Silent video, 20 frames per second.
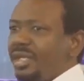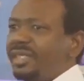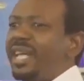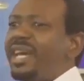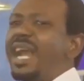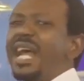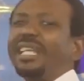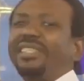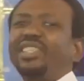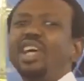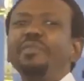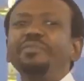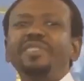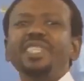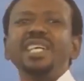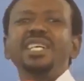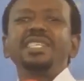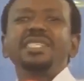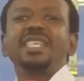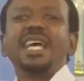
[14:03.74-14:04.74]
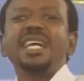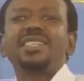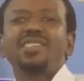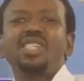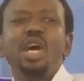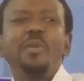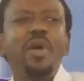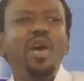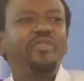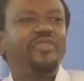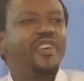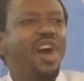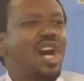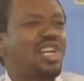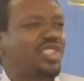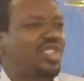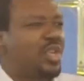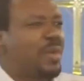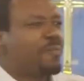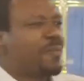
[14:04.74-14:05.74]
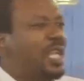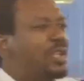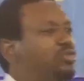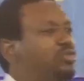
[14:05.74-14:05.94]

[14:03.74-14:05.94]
There are some things that some of us